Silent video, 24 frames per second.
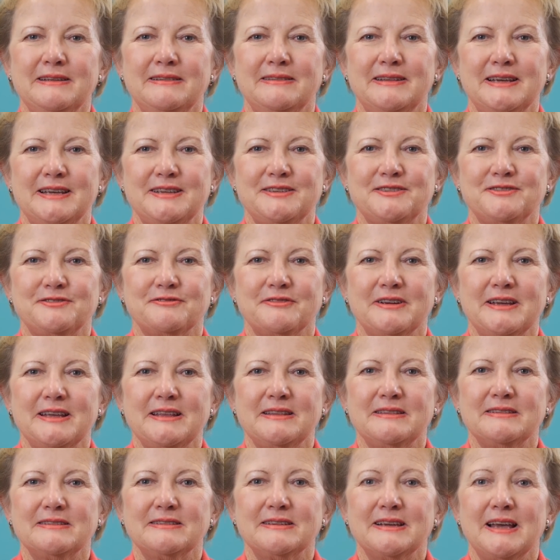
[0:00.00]
their
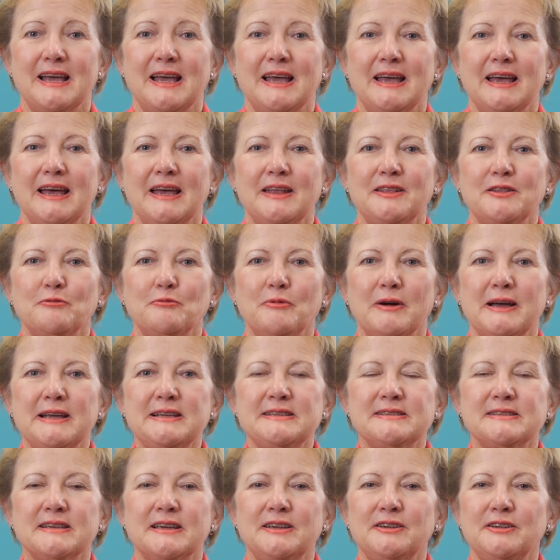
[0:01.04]
strengths, and the
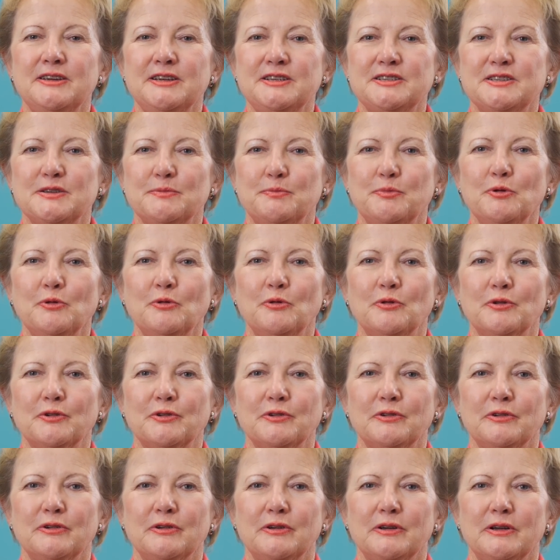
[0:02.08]
ways they need support,